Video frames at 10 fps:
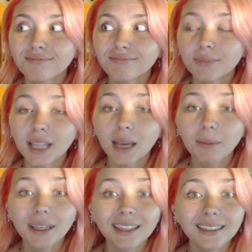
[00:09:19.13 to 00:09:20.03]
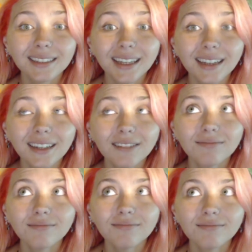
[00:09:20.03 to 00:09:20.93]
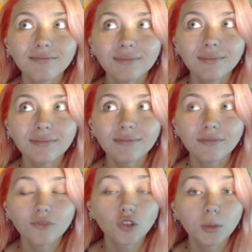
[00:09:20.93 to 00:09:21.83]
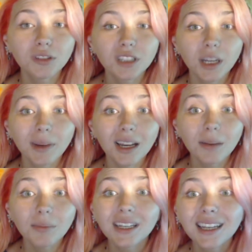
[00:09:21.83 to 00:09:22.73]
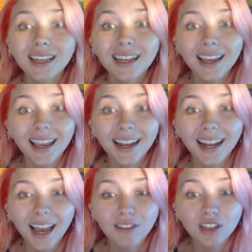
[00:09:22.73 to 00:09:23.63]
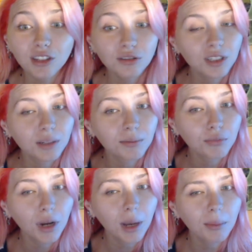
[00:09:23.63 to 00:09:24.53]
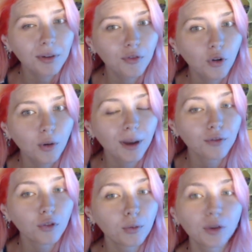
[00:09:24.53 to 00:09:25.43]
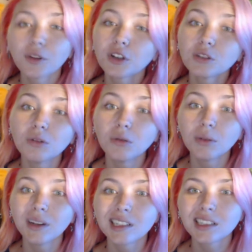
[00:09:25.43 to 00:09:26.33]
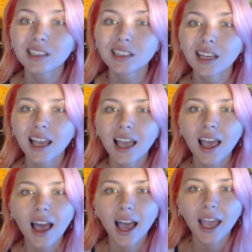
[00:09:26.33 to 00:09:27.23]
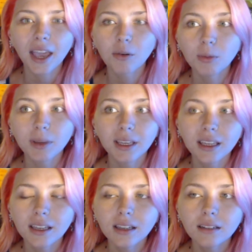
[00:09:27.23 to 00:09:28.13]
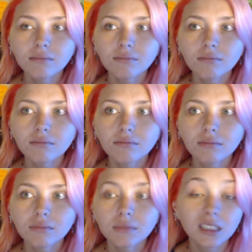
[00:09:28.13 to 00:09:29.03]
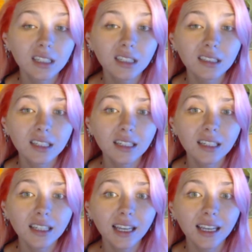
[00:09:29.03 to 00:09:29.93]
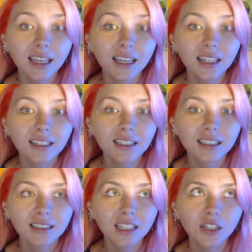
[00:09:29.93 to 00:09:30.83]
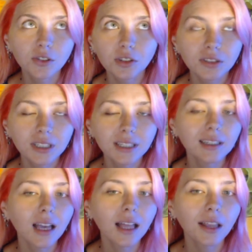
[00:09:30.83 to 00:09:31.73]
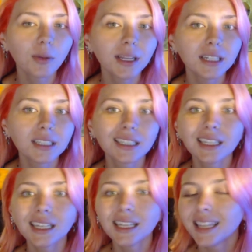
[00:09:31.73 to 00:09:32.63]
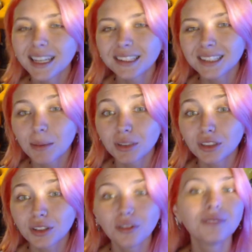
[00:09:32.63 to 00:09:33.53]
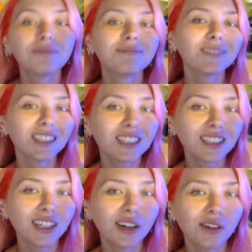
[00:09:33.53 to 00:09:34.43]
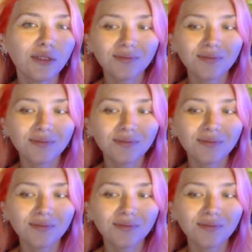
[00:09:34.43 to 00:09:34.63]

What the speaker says: with that being said, full moon's coming up, and I have to do some prep for my full moon ritual, which I will be discussing and introducing a little bit in the next episode. So,